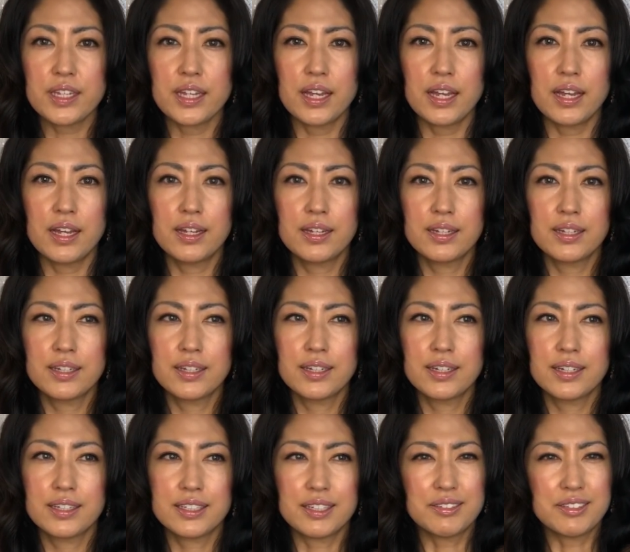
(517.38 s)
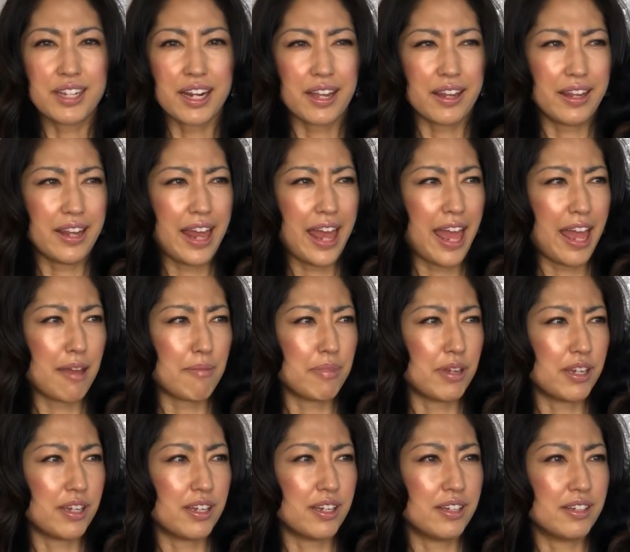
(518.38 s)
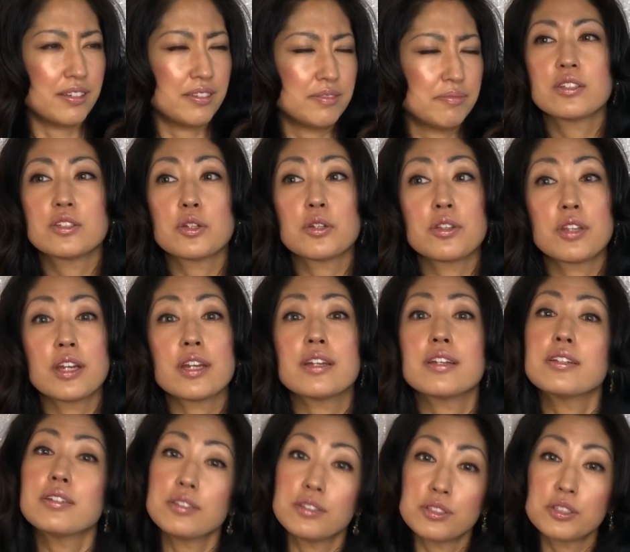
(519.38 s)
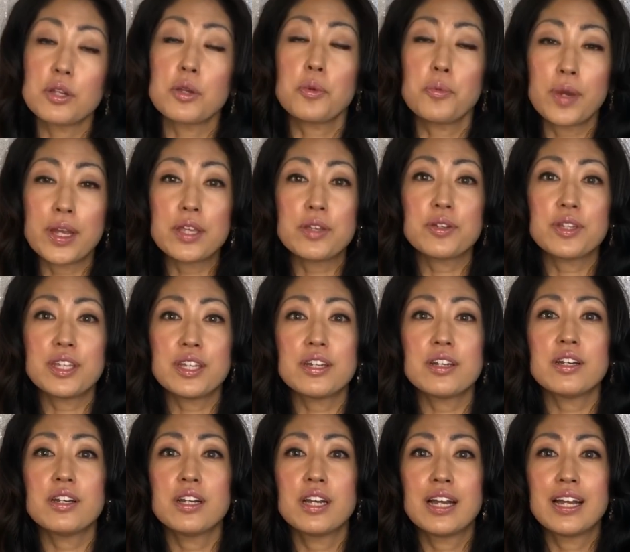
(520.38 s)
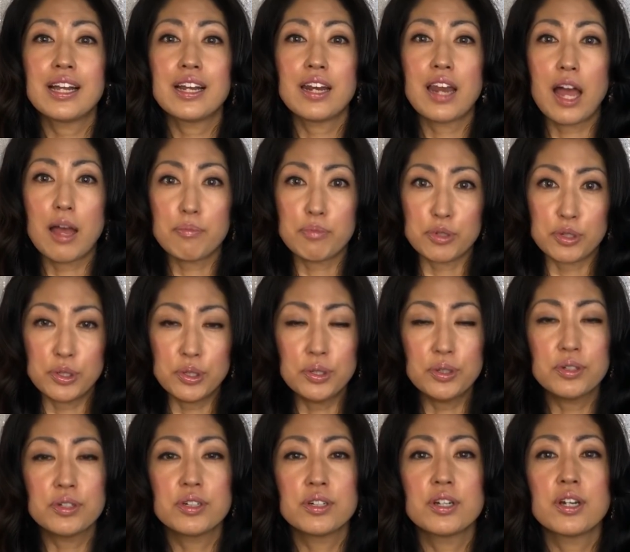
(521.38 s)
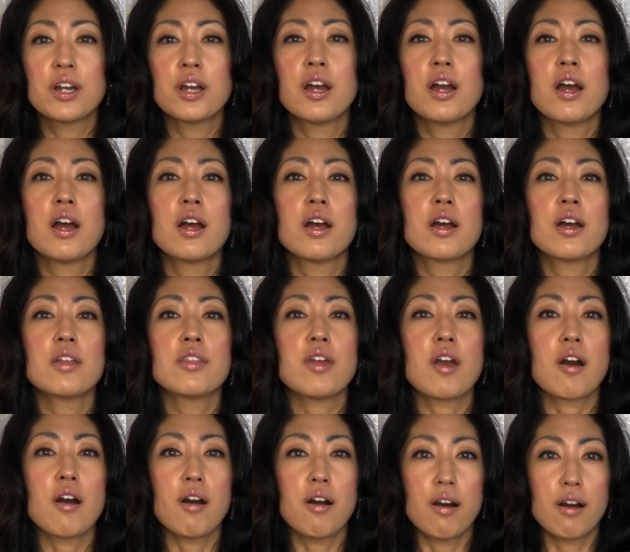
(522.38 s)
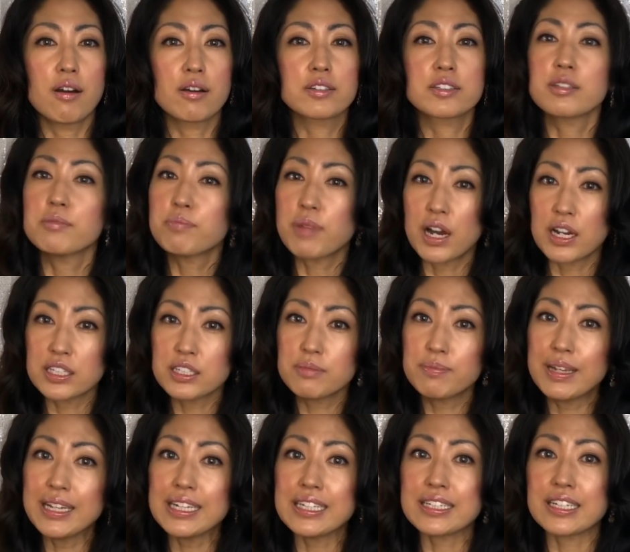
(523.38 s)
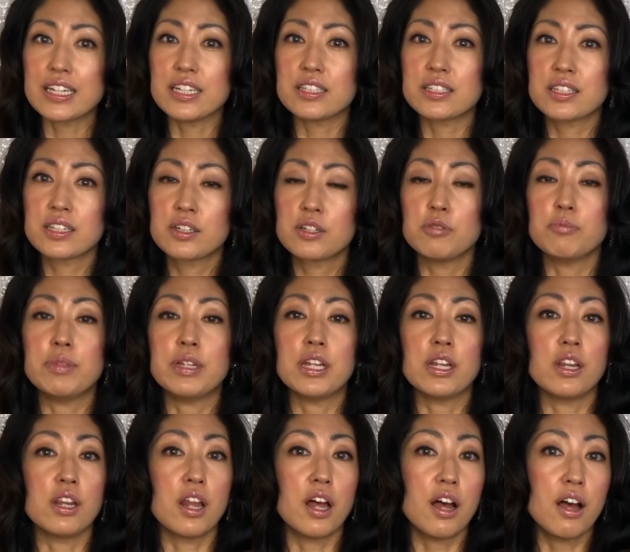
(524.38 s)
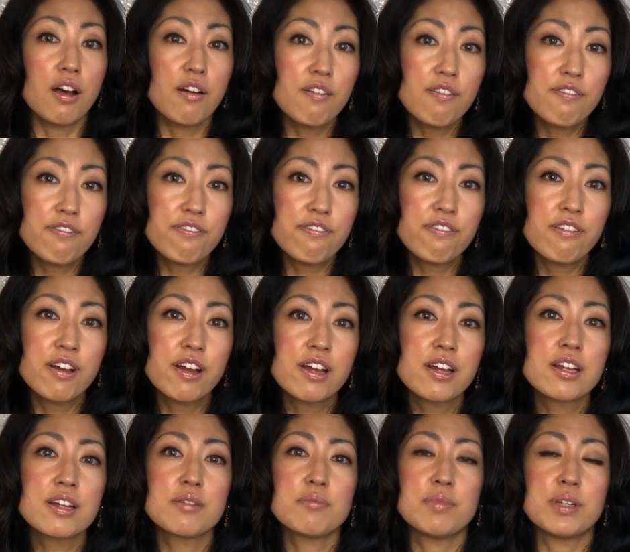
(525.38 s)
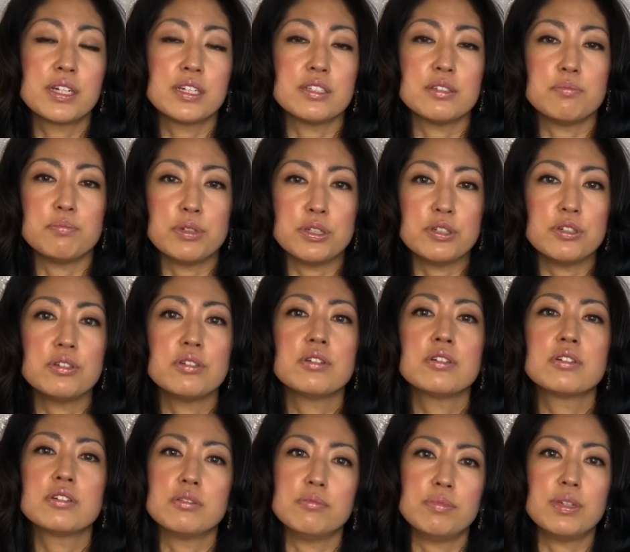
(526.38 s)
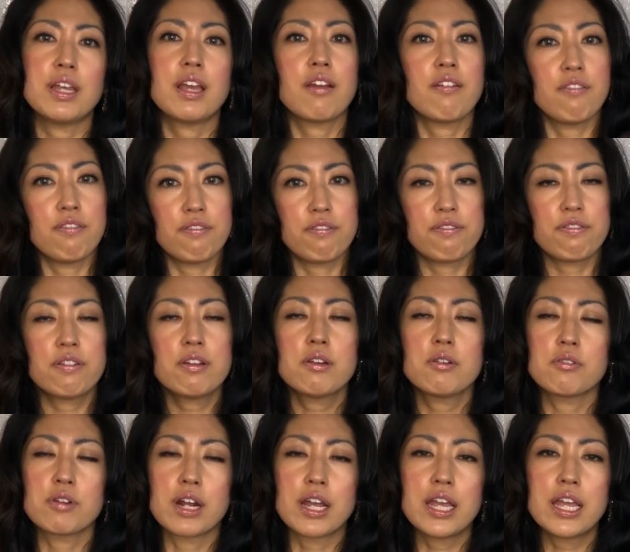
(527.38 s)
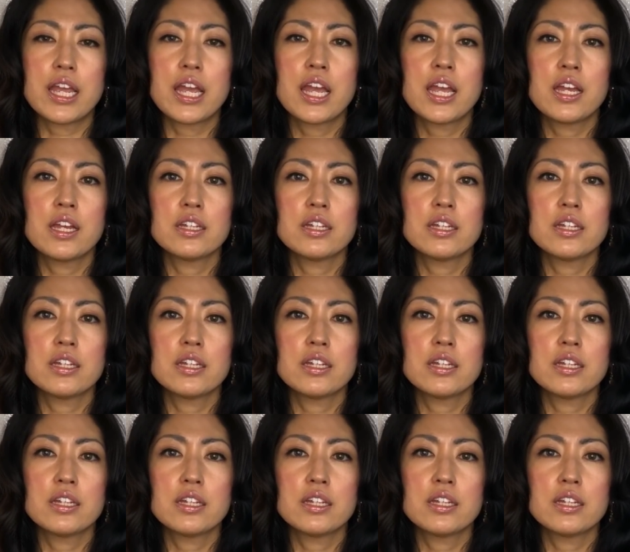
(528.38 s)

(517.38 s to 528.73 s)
Yeah, it sounds like lab, huh? So when you hear labu, there are some possibilities. Could be love, because bu could be right?